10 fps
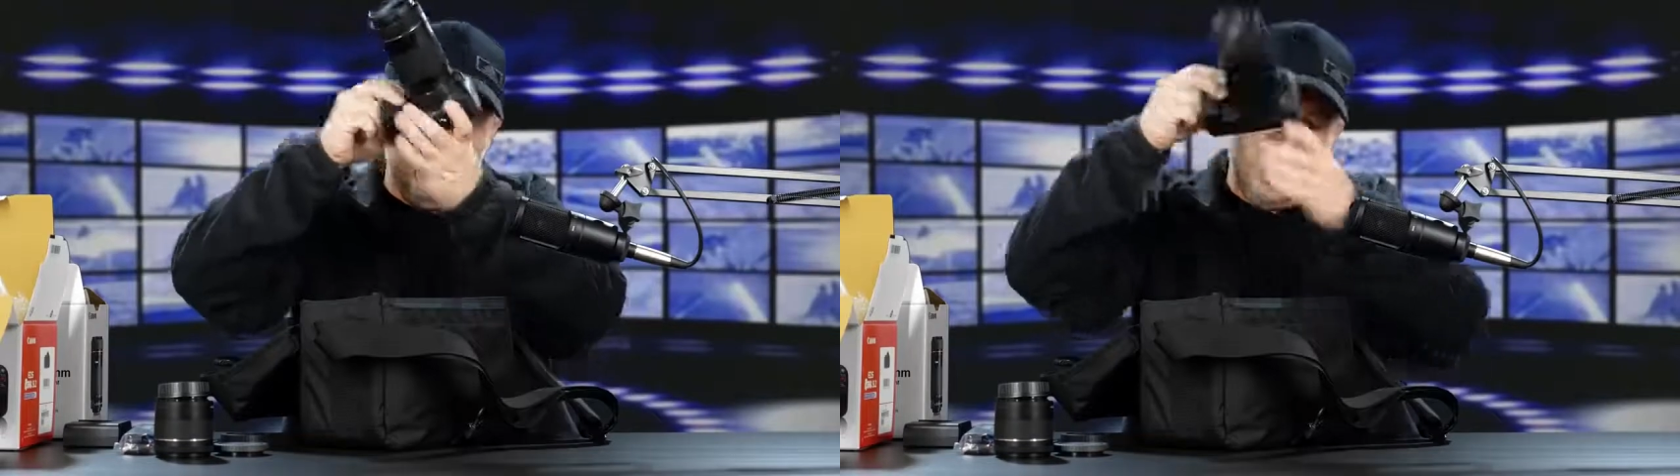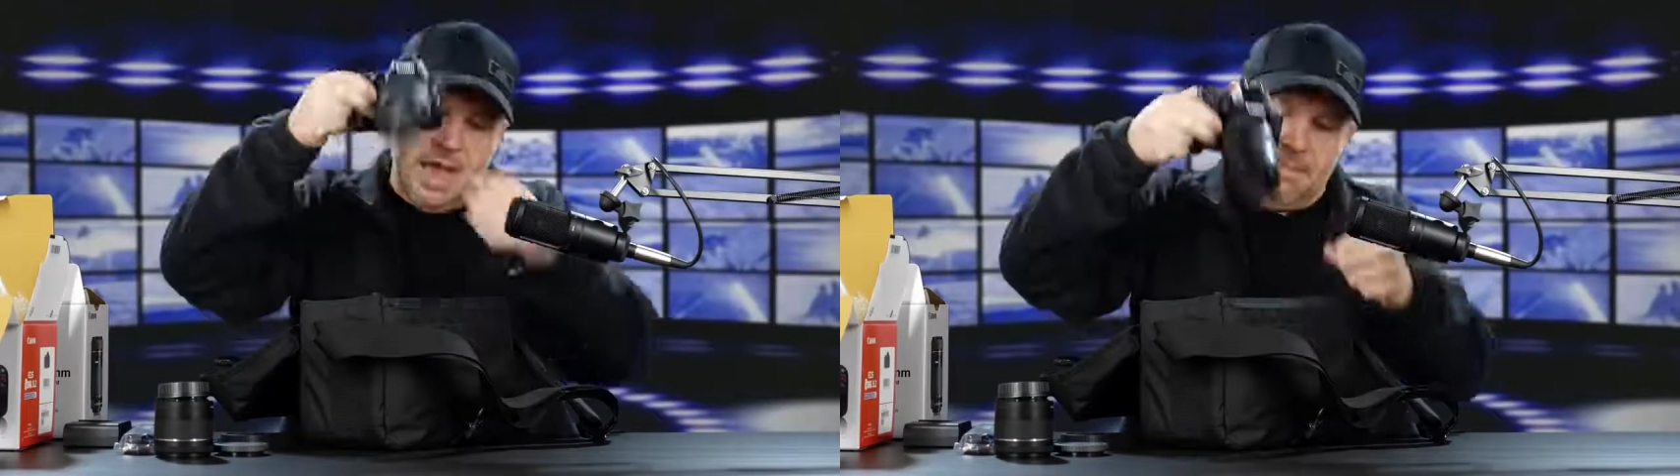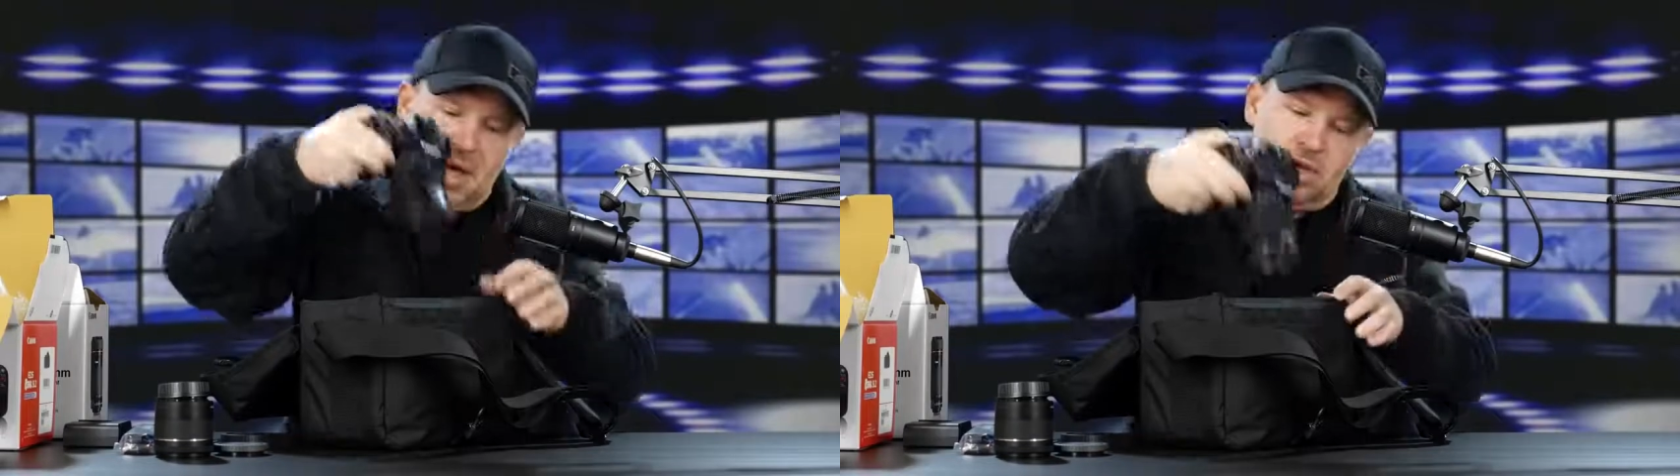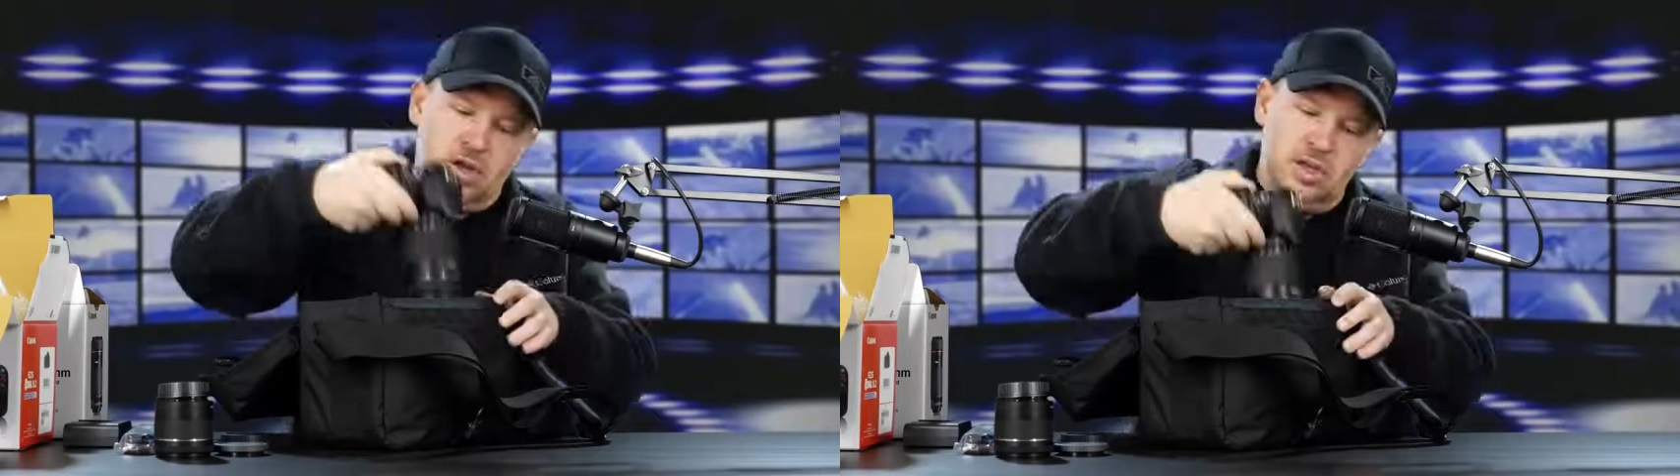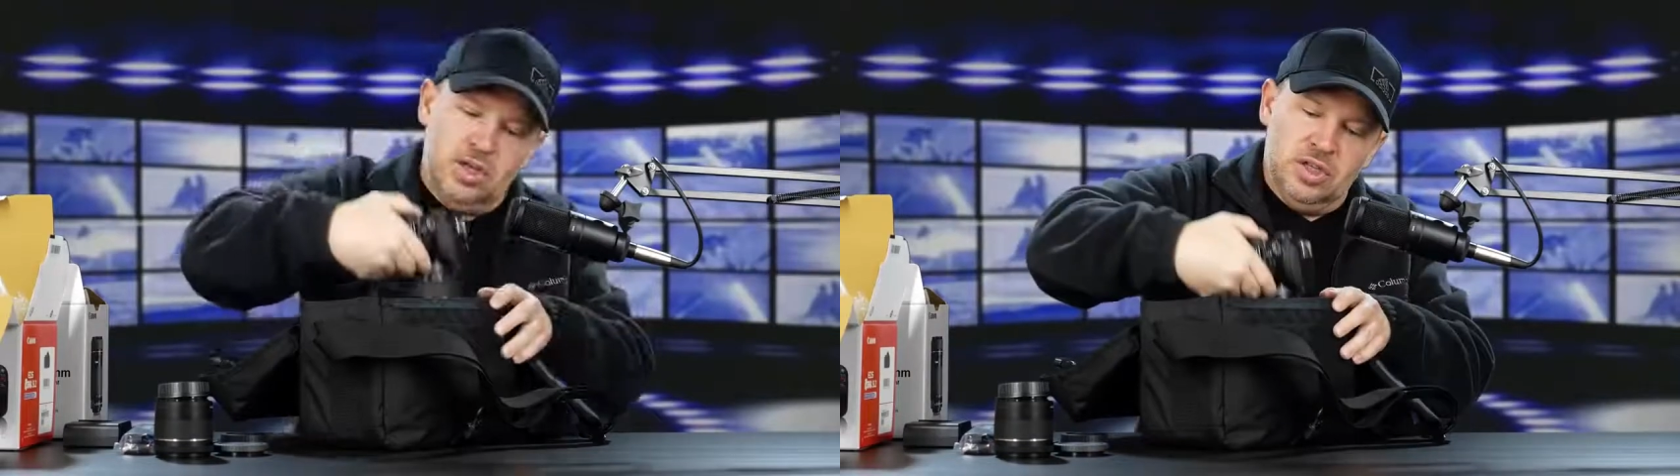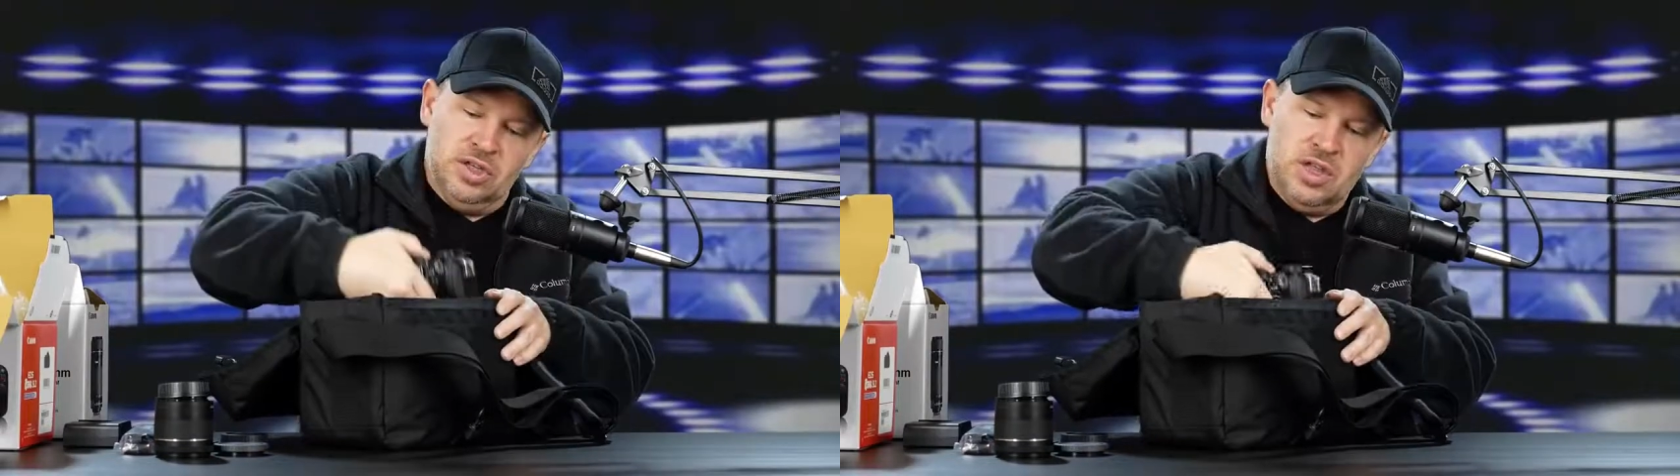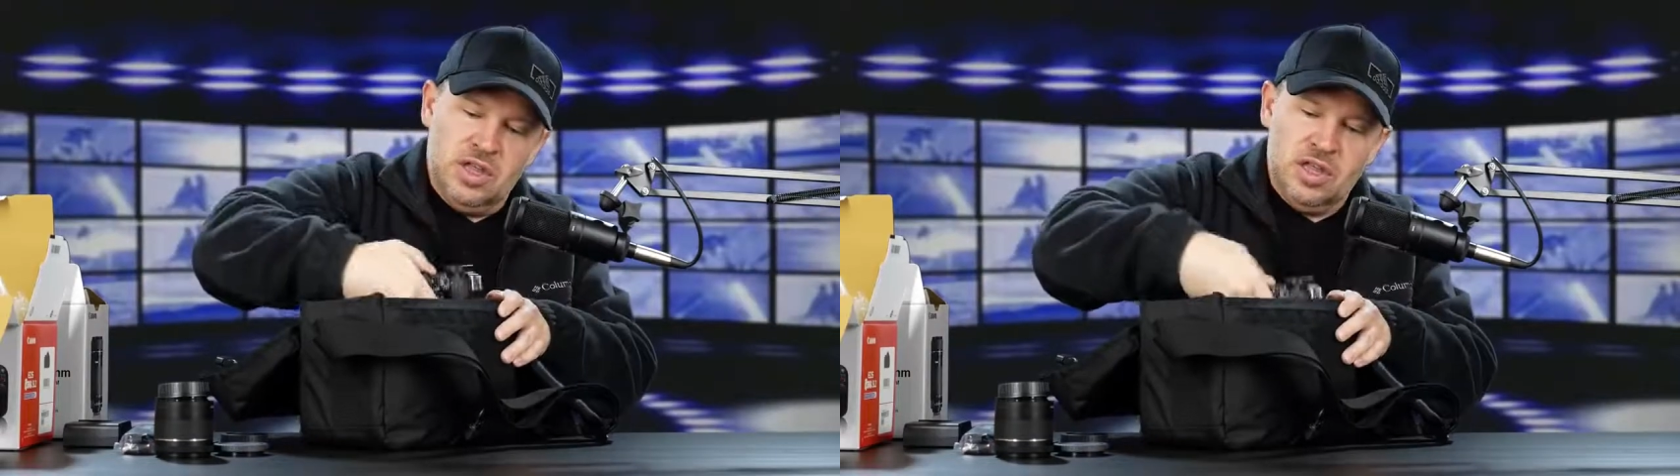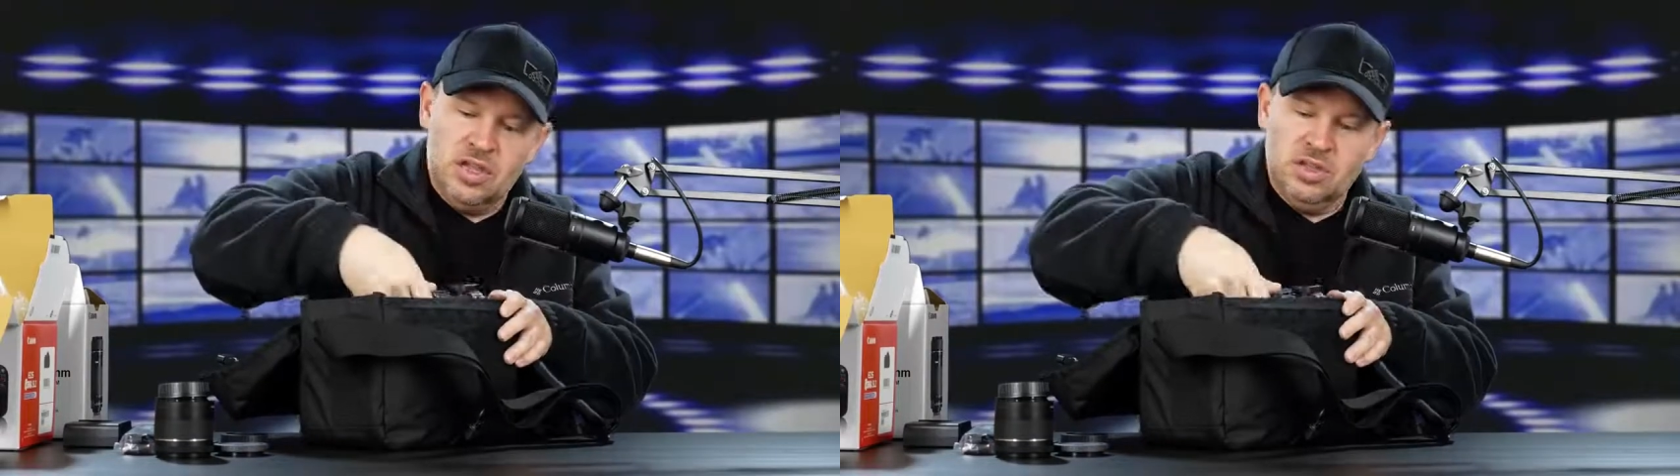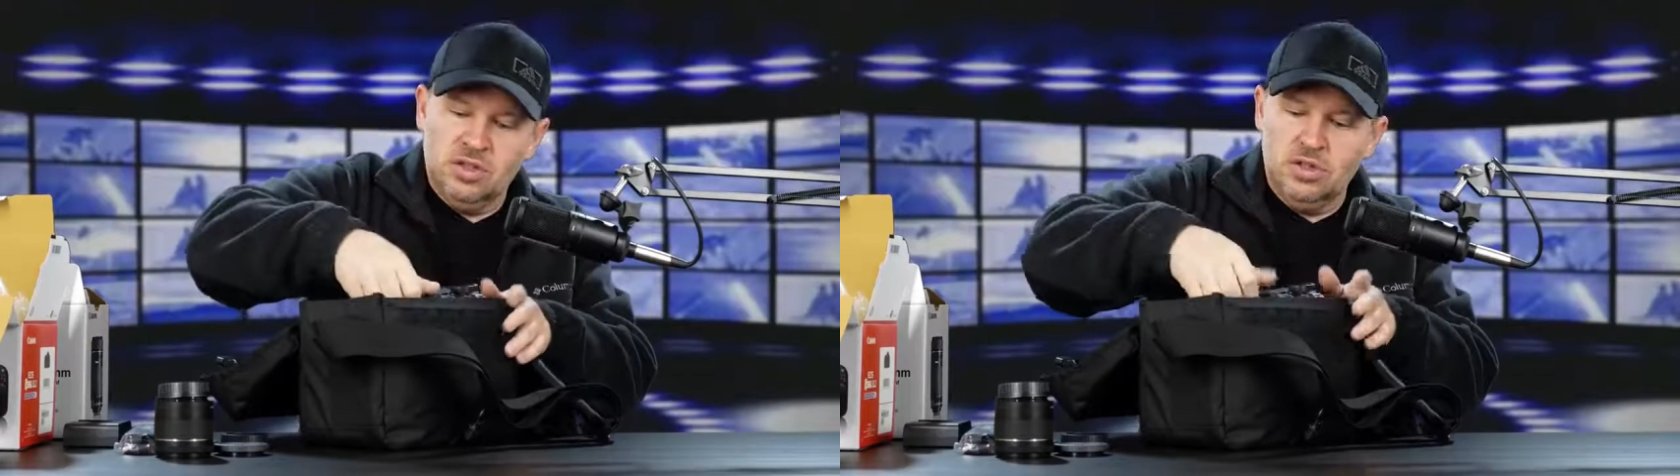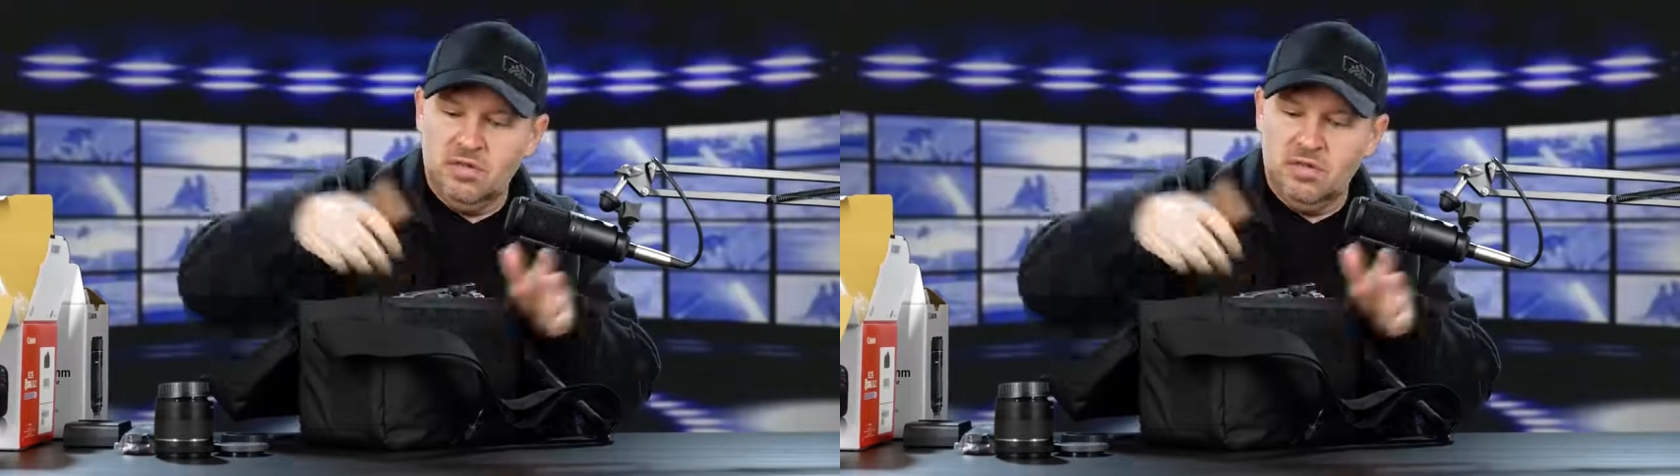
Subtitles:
cap back on, you could see that the SL2